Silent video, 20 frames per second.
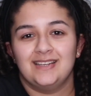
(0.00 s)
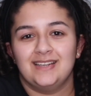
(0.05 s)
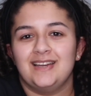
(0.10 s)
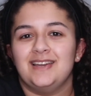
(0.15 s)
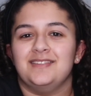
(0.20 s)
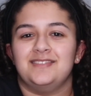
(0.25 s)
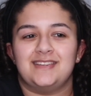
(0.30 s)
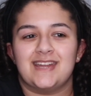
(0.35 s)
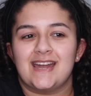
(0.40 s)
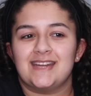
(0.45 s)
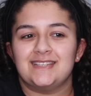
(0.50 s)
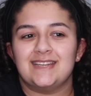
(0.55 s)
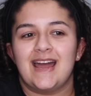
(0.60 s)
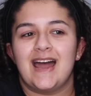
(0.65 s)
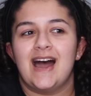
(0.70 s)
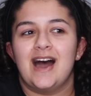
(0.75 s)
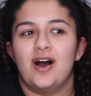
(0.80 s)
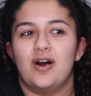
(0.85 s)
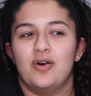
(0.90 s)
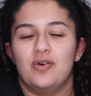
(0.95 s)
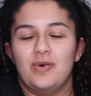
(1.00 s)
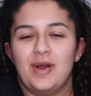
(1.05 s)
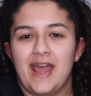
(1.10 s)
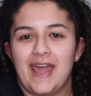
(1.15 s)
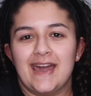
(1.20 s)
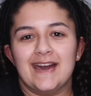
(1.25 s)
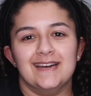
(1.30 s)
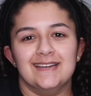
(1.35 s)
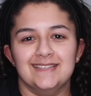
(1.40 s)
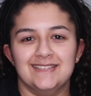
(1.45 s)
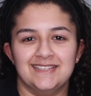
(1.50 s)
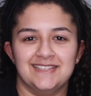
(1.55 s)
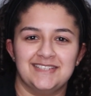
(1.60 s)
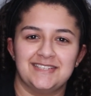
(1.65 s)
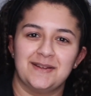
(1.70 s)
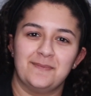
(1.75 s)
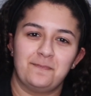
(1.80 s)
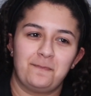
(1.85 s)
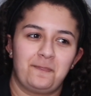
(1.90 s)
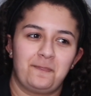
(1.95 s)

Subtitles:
he's dead now, and